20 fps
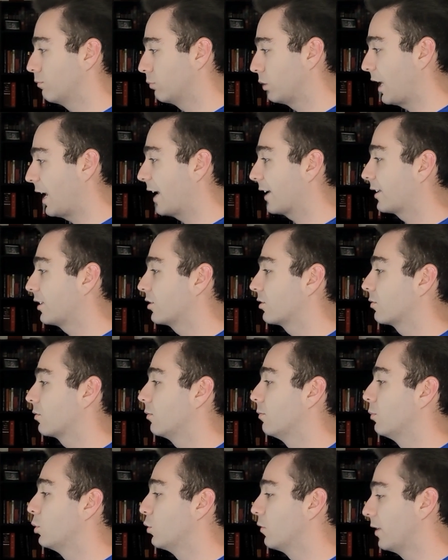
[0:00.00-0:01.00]
black is
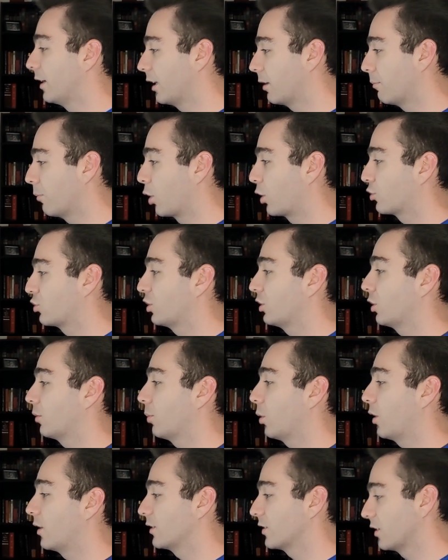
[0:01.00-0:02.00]
moving and marching their
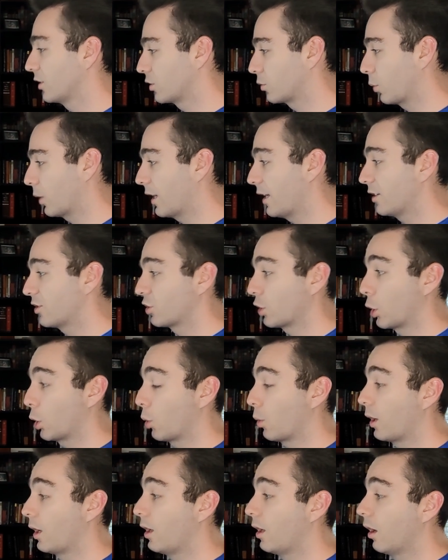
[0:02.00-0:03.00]
pawns this way.
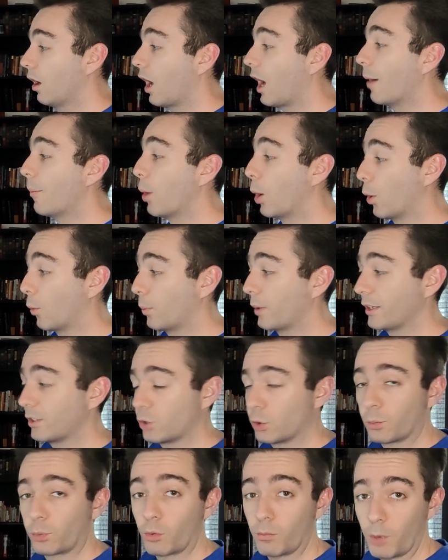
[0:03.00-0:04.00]
So I'm hoping
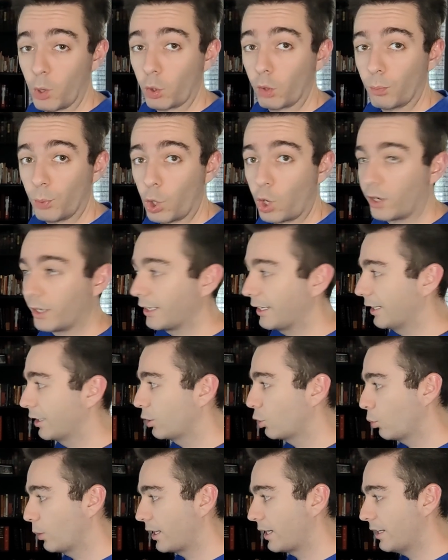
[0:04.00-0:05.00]
to promote a pawn and get
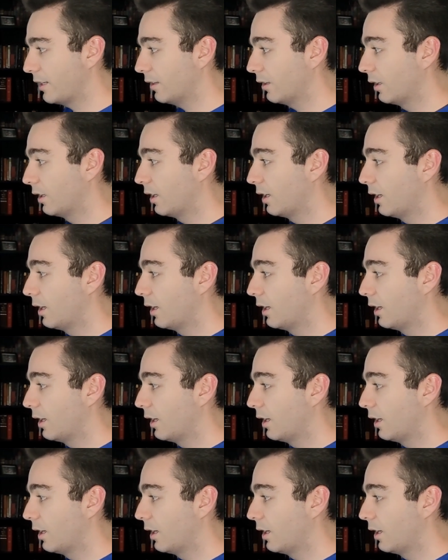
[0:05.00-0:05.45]
a queen.